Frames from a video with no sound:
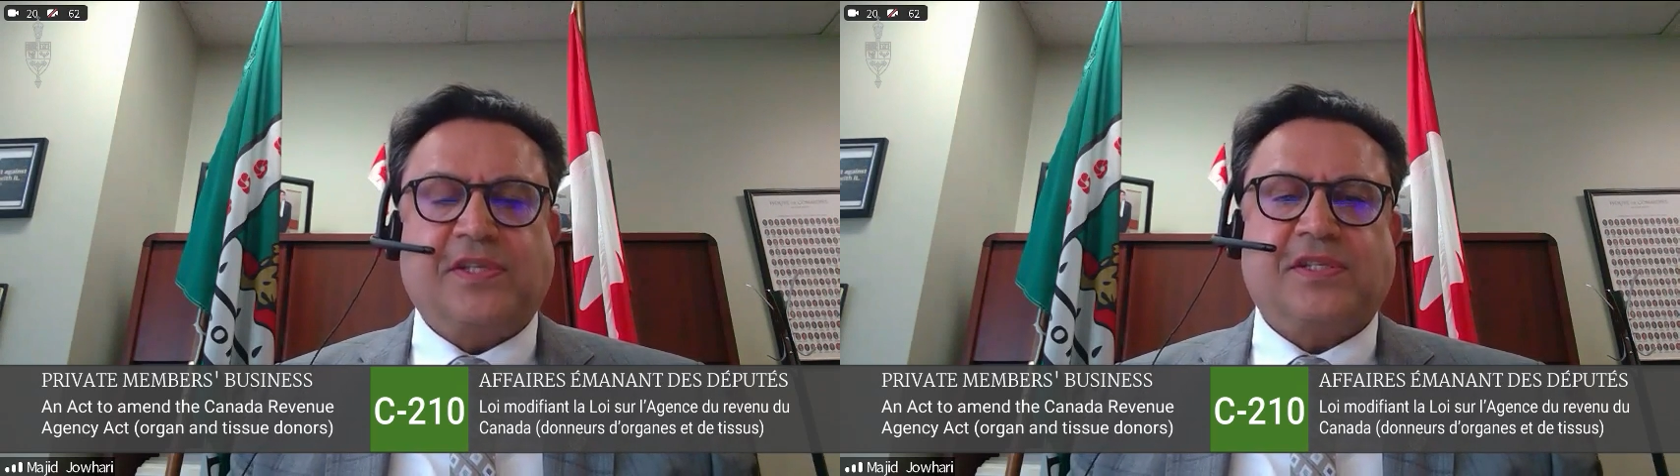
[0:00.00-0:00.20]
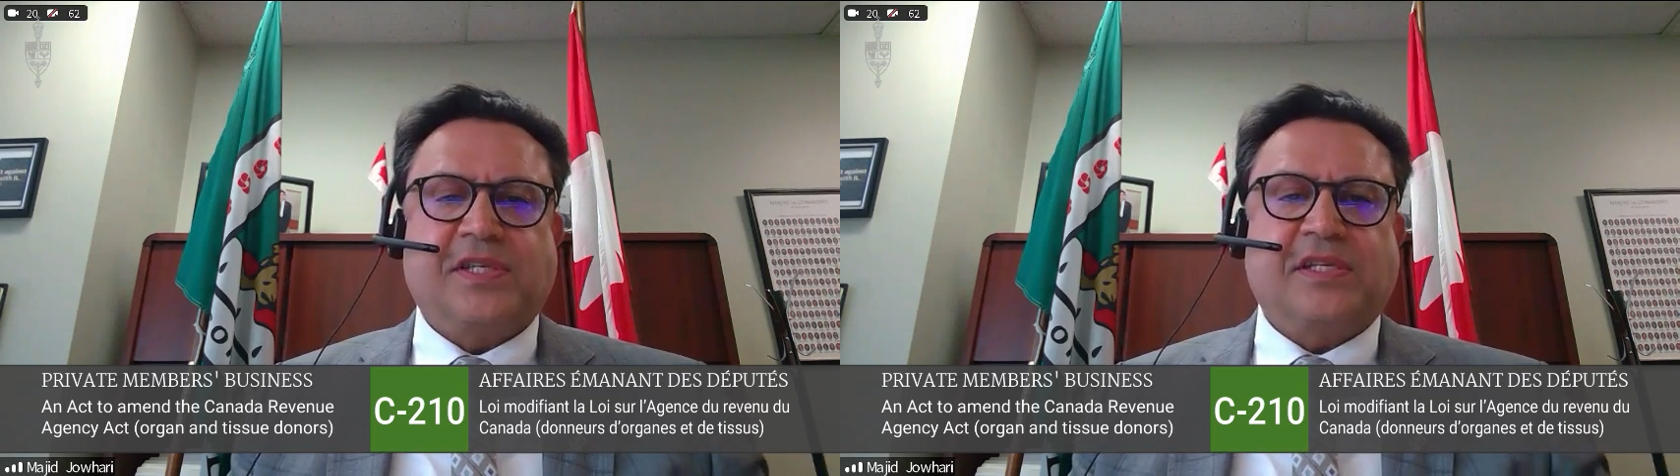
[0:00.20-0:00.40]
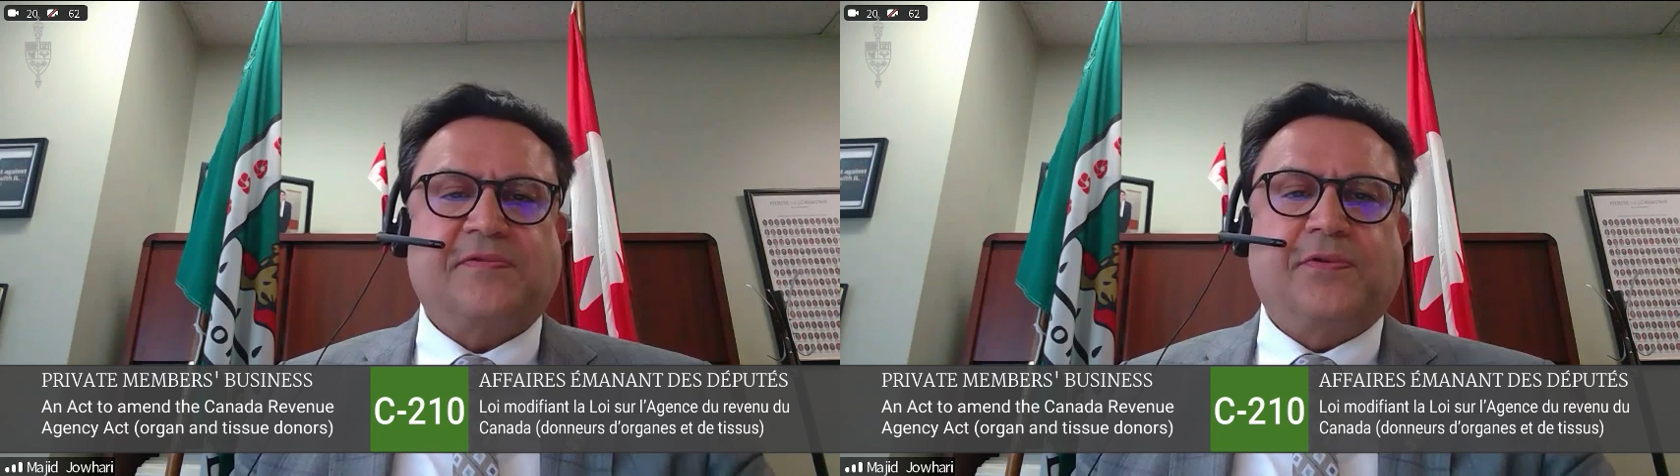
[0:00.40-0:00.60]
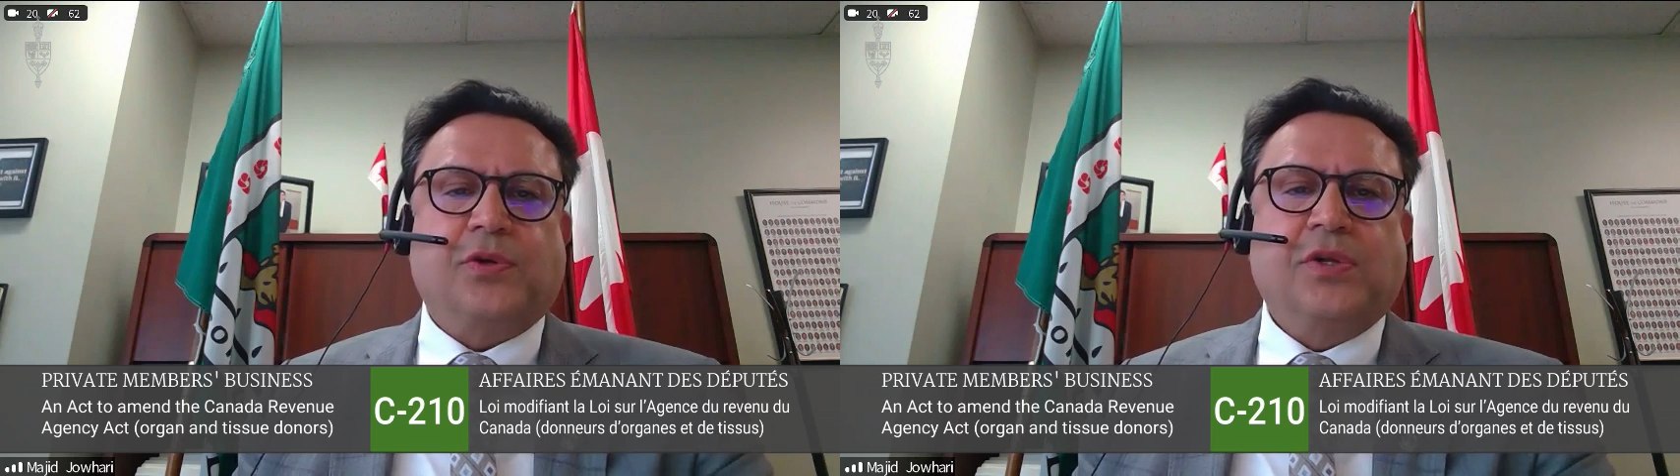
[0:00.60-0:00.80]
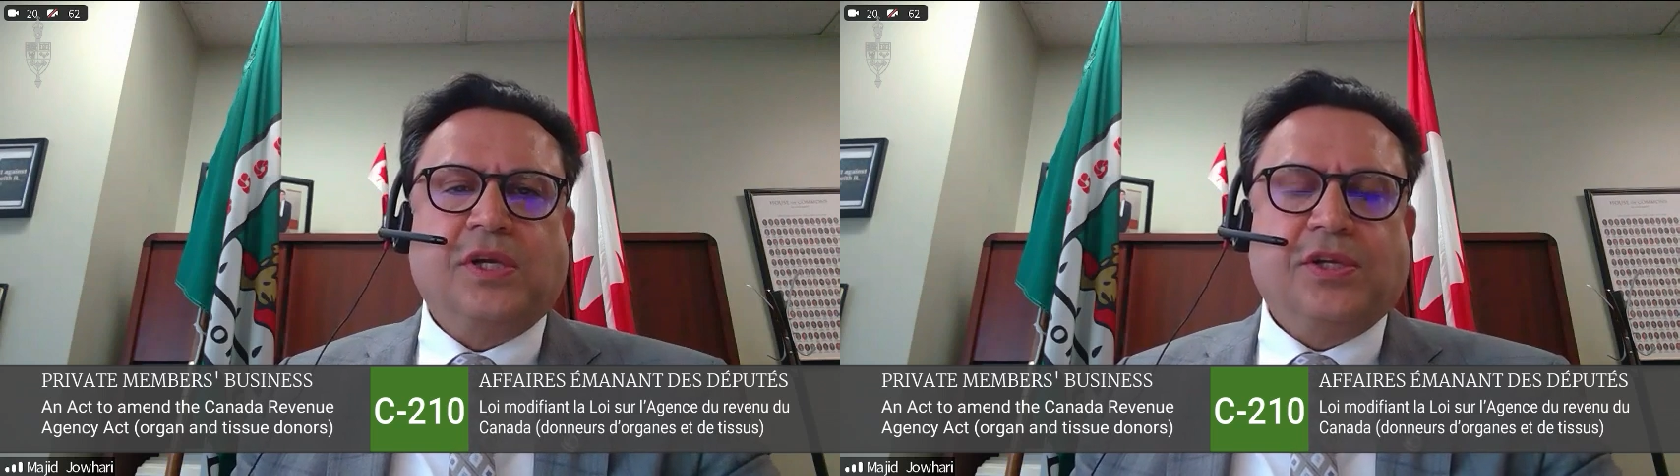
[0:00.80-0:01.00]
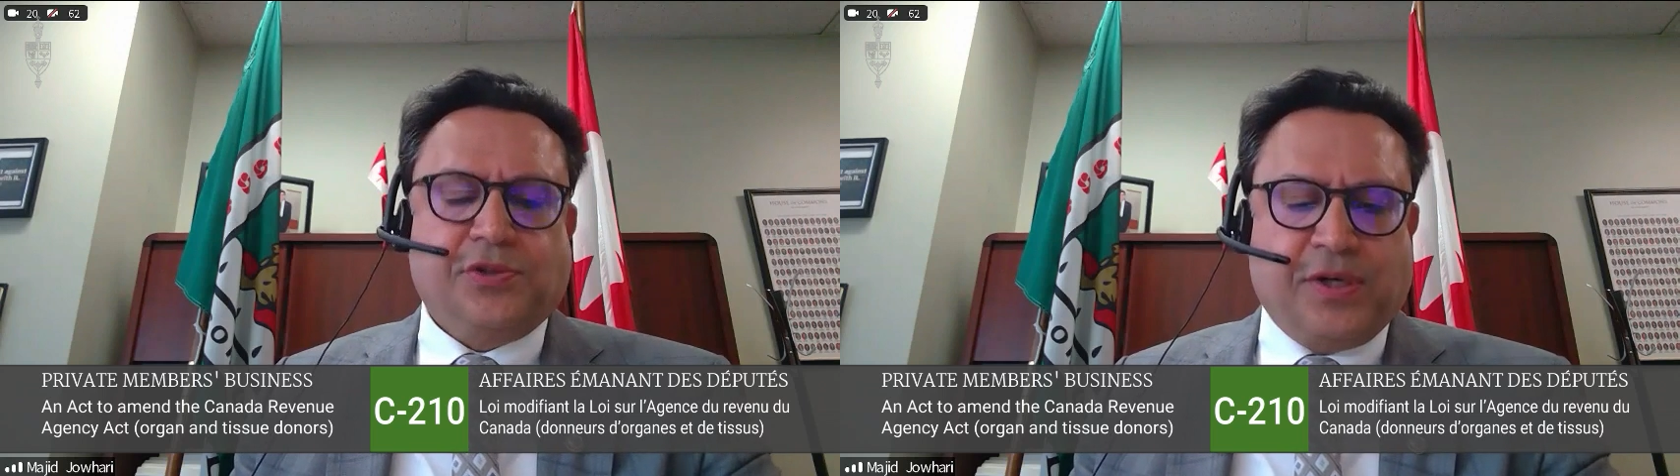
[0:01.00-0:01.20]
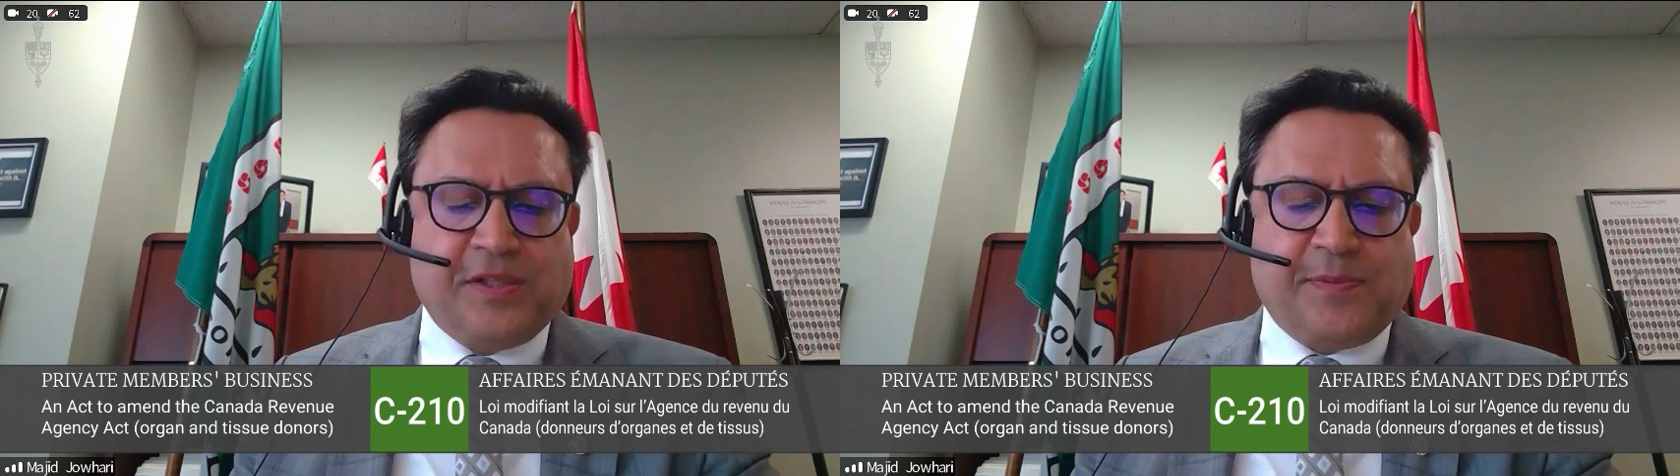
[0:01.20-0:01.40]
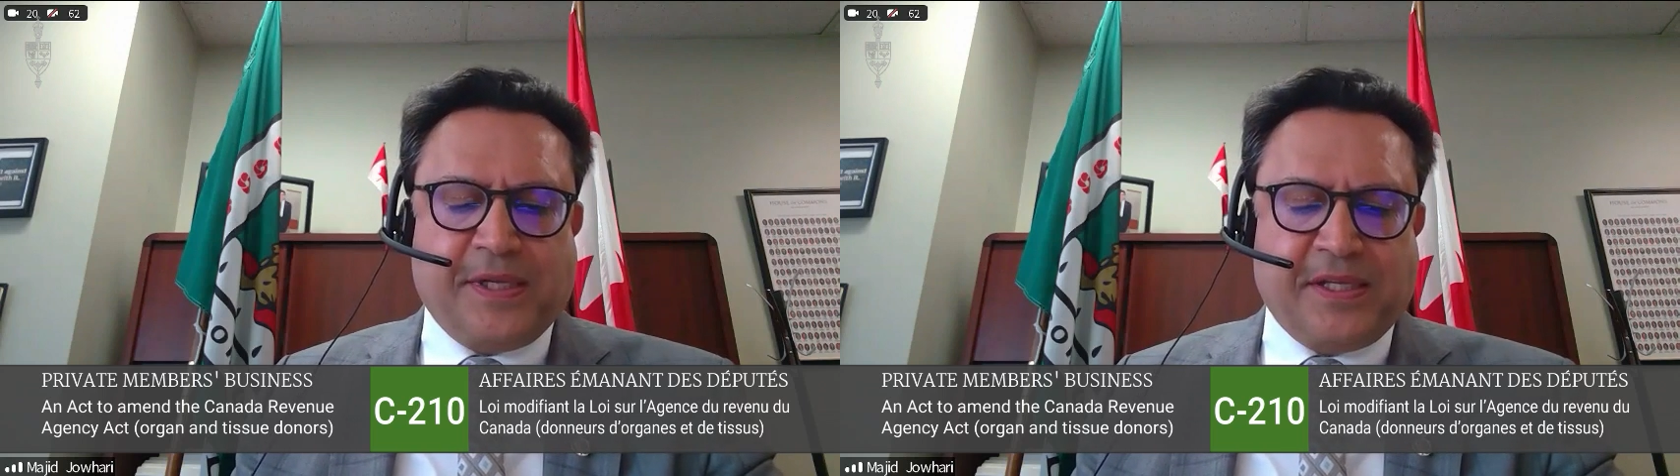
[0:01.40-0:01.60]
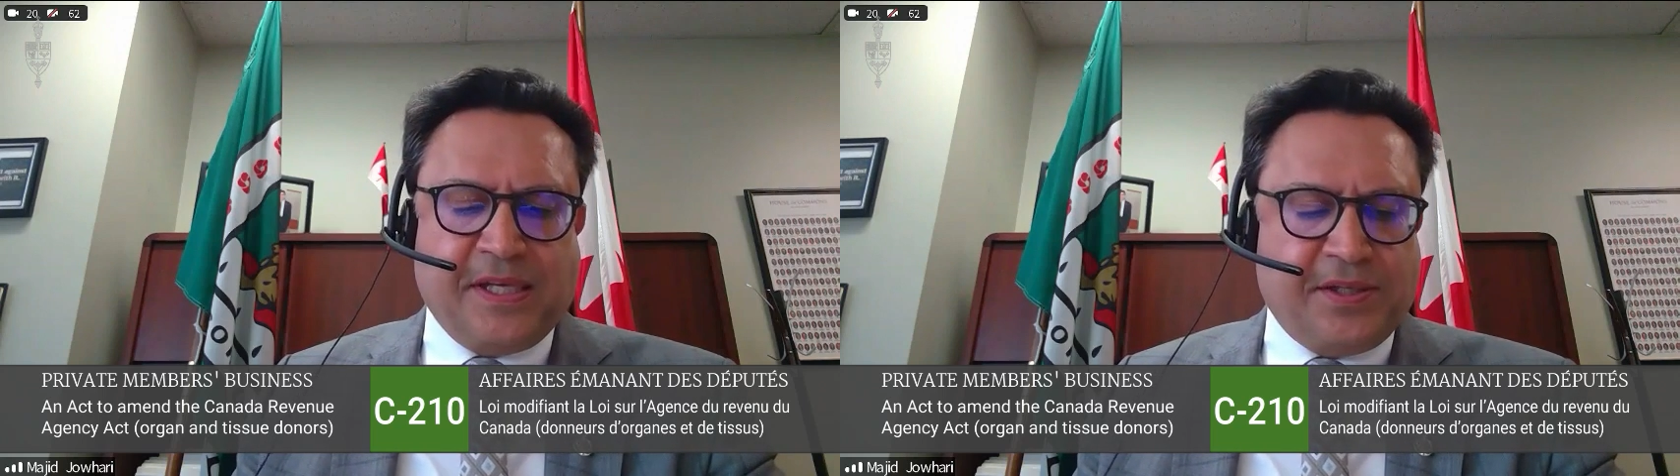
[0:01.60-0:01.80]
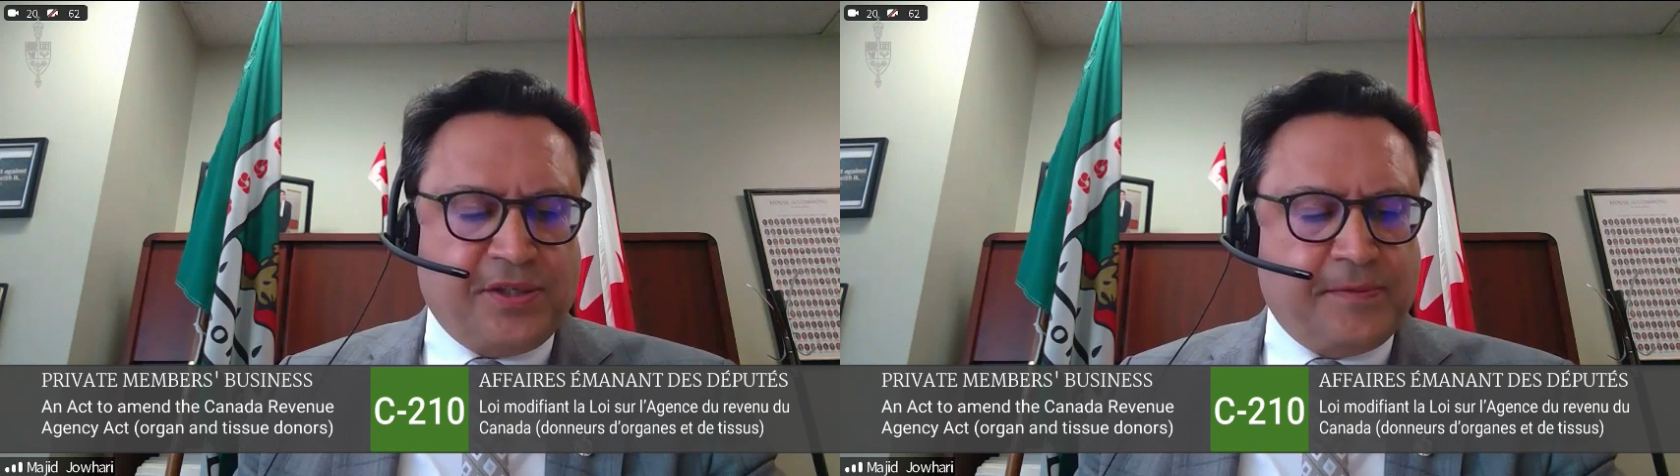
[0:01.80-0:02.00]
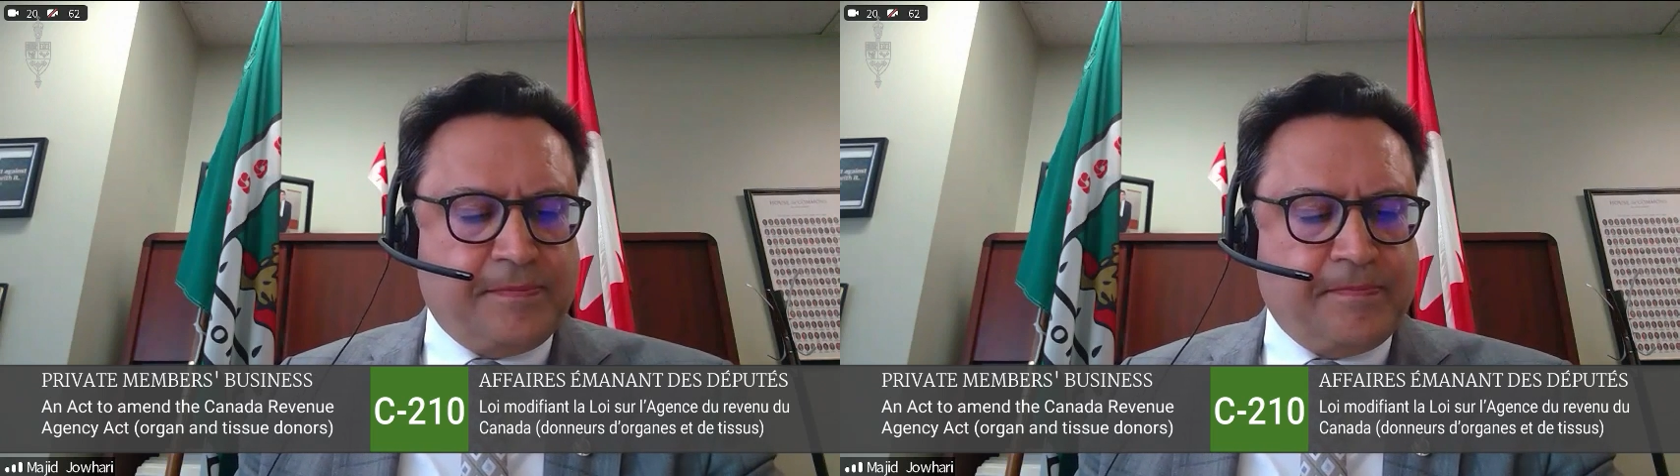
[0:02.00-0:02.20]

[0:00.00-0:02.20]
successful transplantation.